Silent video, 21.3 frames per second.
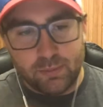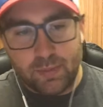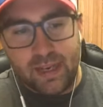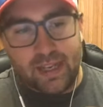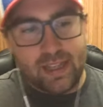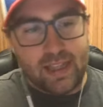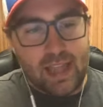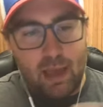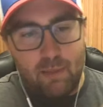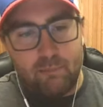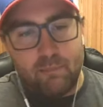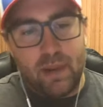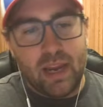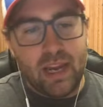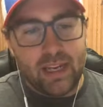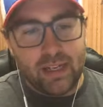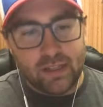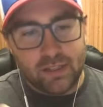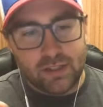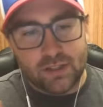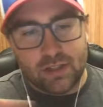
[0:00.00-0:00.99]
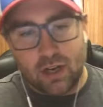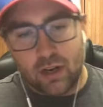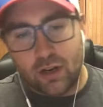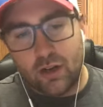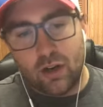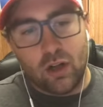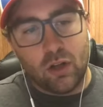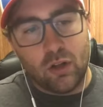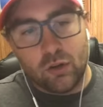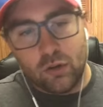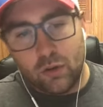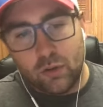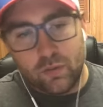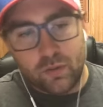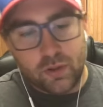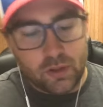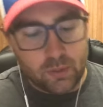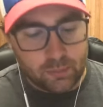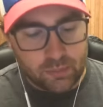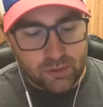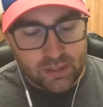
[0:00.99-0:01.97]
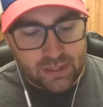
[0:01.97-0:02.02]
making that bait dart all over
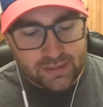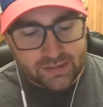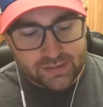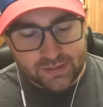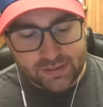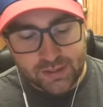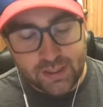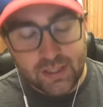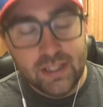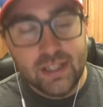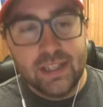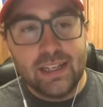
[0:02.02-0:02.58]
the place.